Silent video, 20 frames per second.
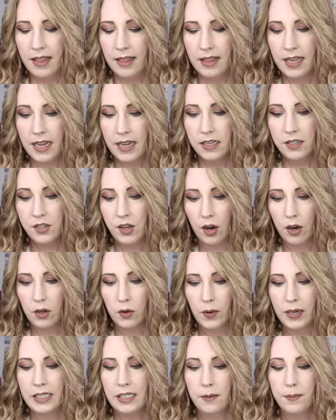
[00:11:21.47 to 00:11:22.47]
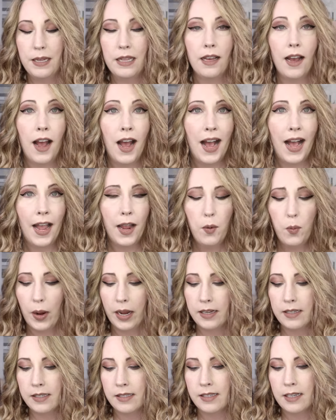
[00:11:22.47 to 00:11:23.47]
These are going to be the
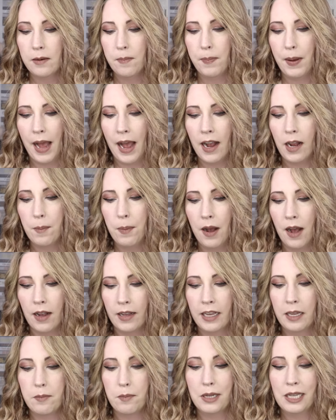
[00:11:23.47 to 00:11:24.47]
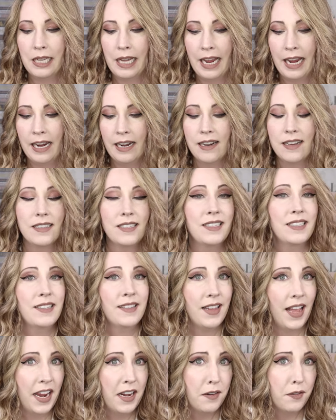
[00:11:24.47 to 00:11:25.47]
high-waisted back pocket plain
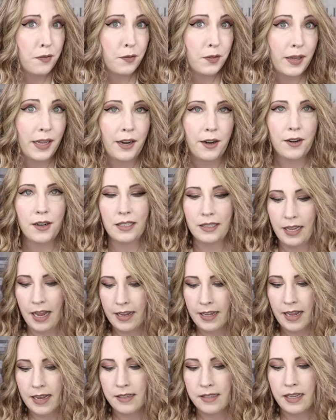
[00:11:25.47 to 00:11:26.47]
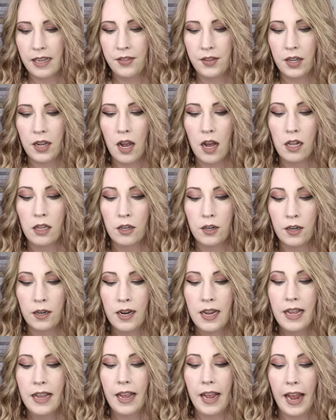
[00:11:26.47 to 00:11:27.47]
slight flare leggings in the color
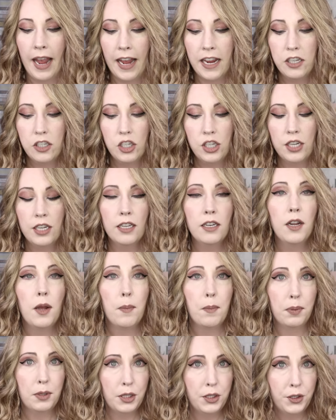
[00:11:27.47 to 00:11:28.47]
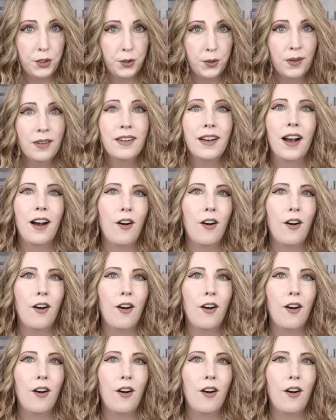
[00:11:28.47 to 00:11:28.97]
Aegean Blue.